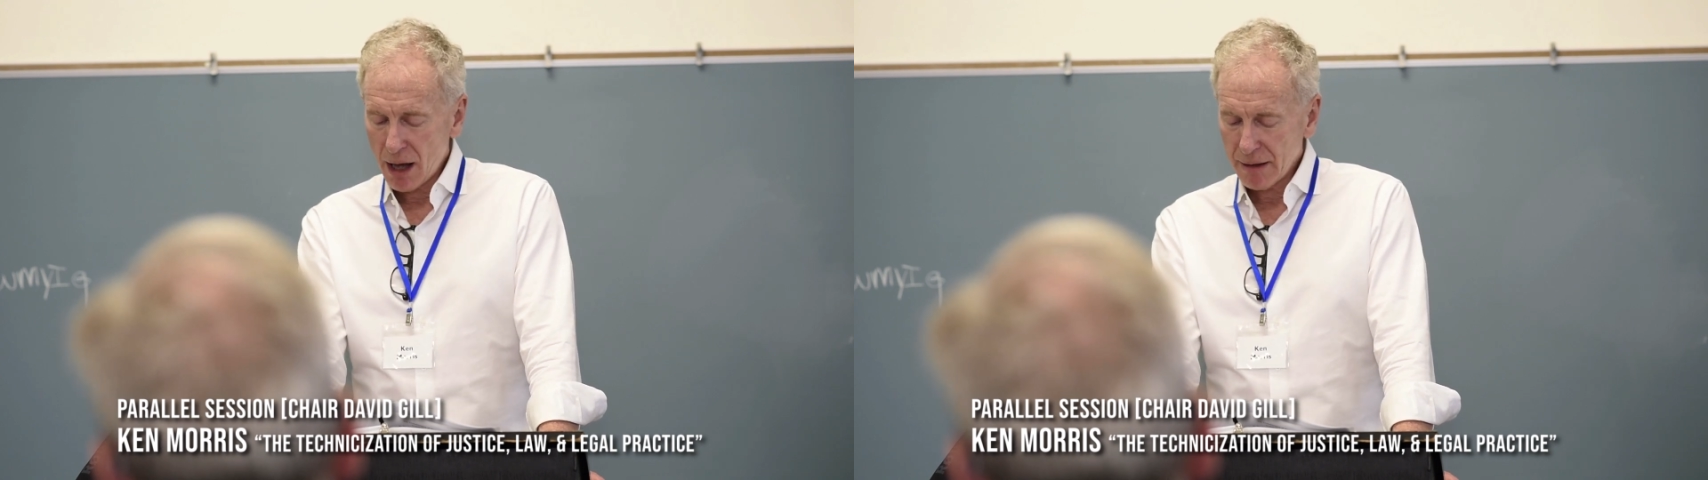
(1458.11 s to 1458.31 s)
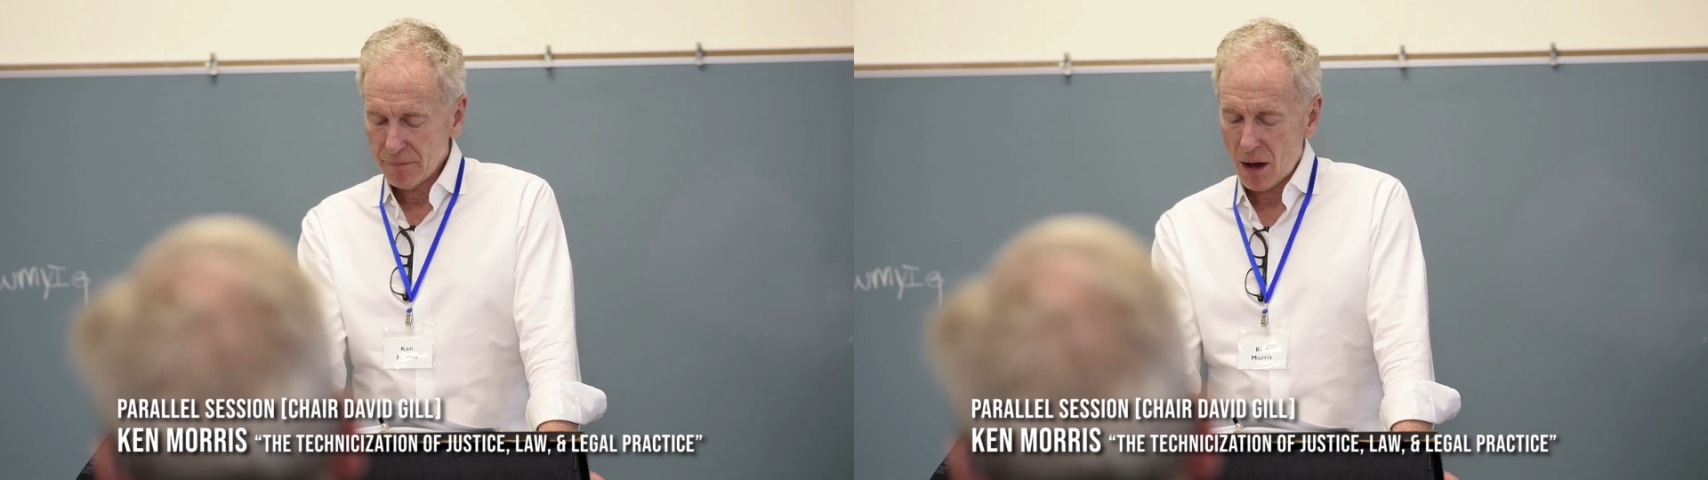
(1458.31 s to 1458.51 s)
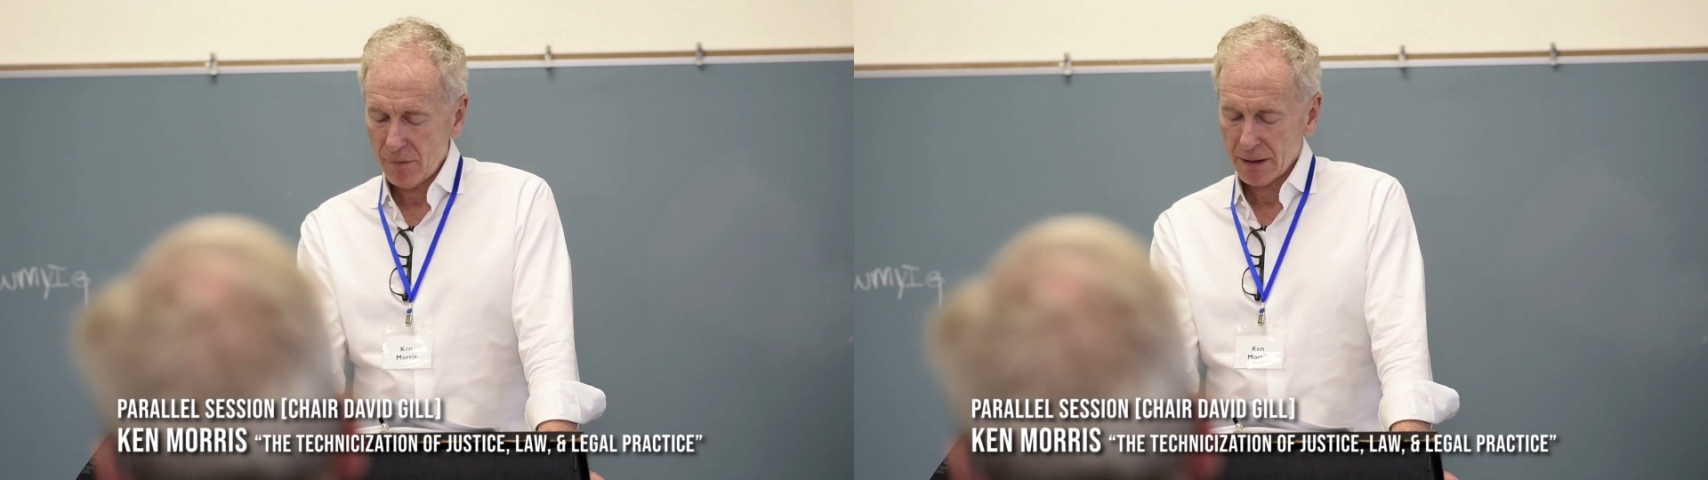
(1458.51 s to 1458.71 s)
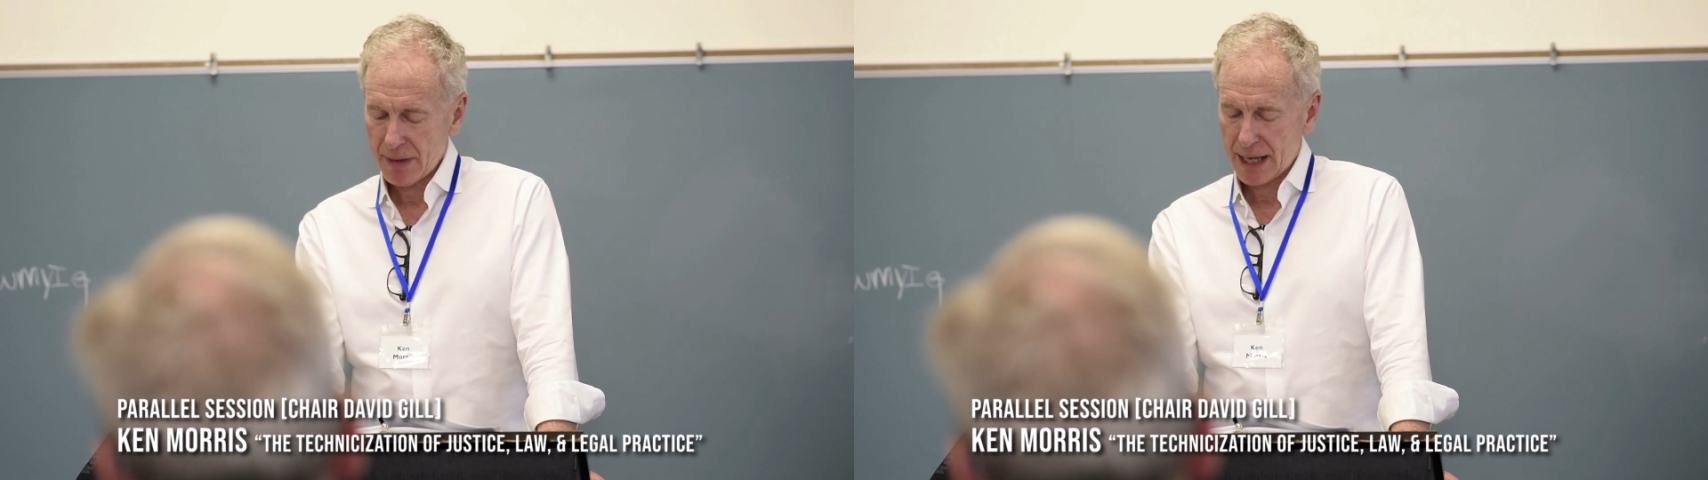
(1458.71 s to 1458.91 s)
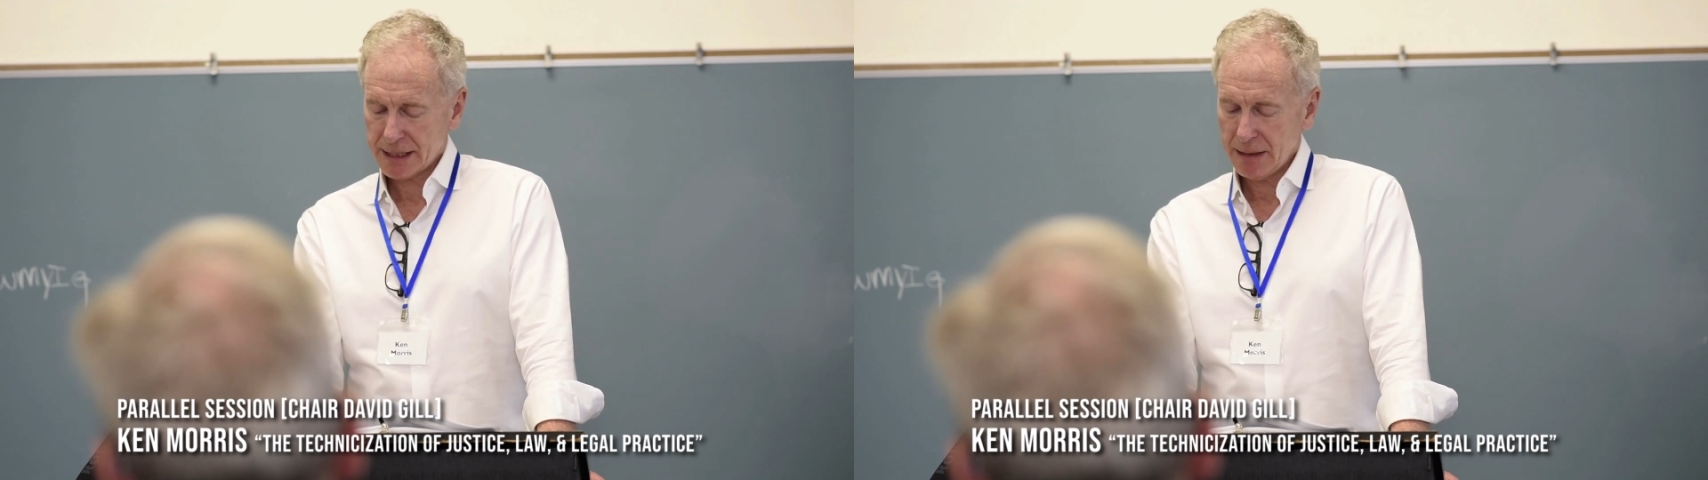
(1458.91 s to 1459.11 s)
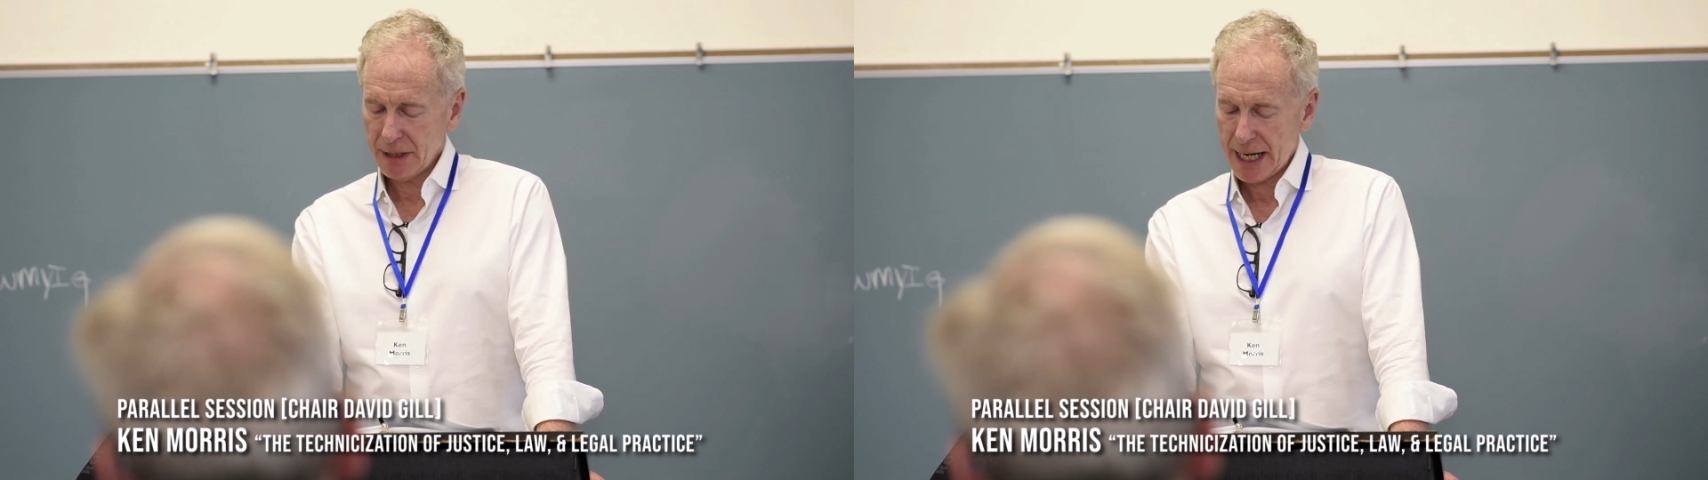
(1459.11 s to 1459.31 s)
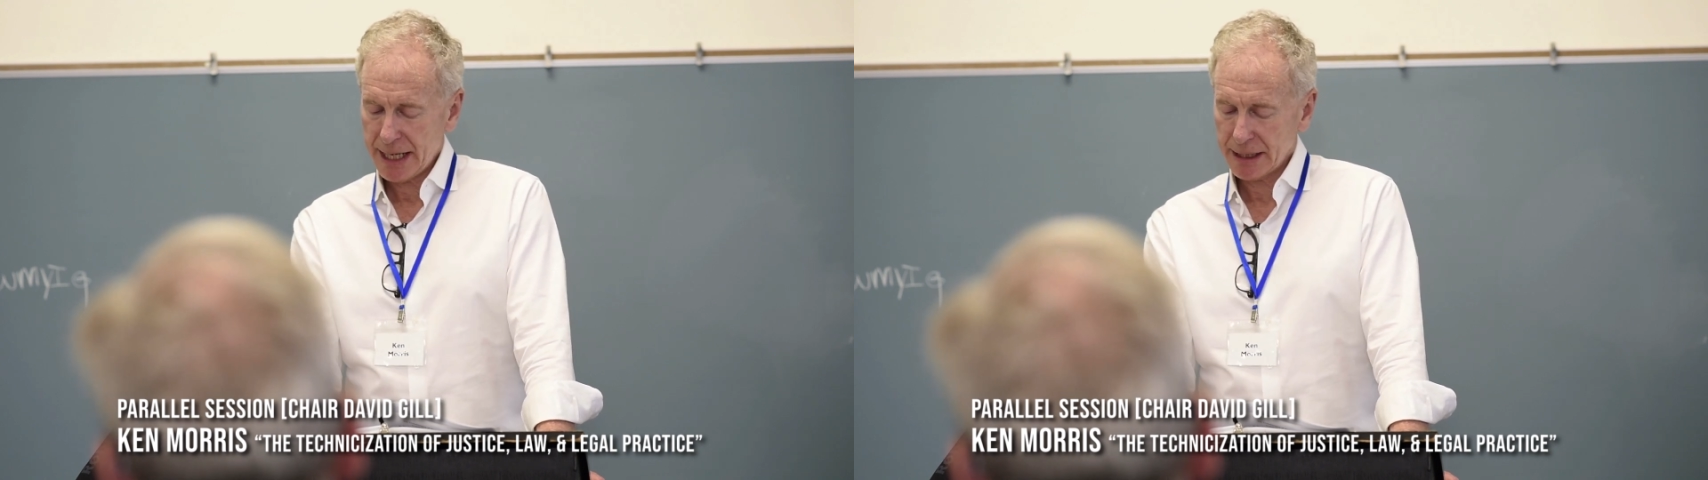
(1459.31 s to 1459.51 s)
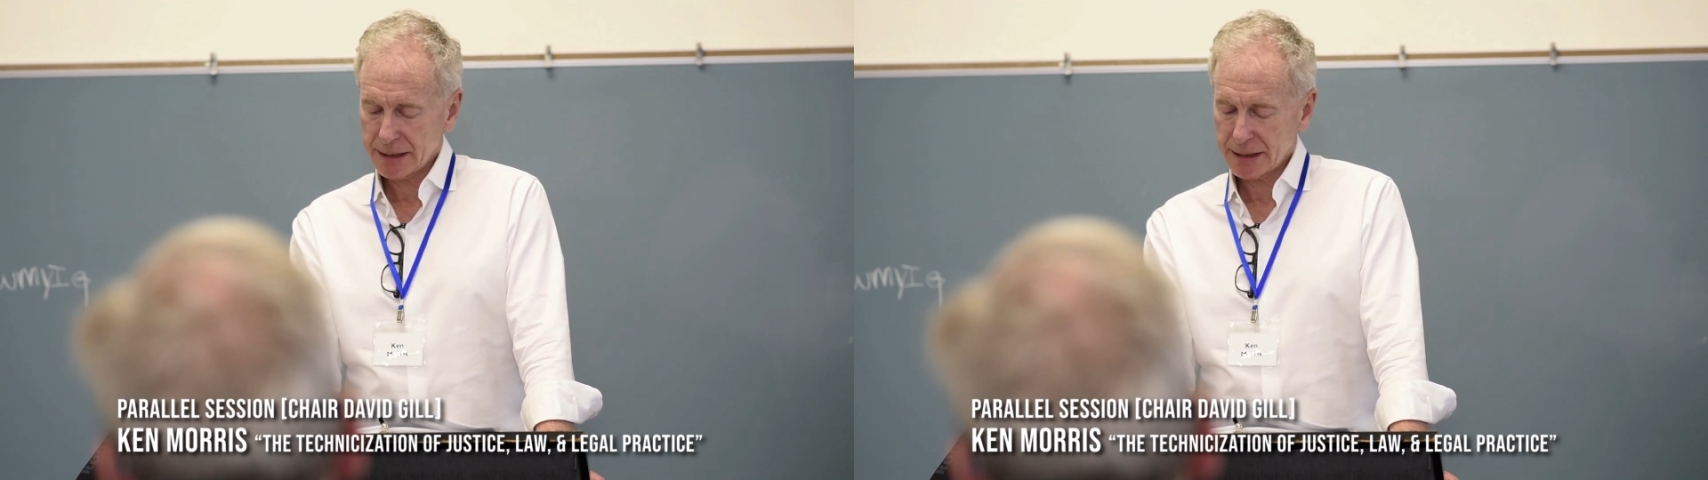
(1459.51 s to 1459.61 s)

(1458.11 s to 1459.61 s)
evolving by assimilating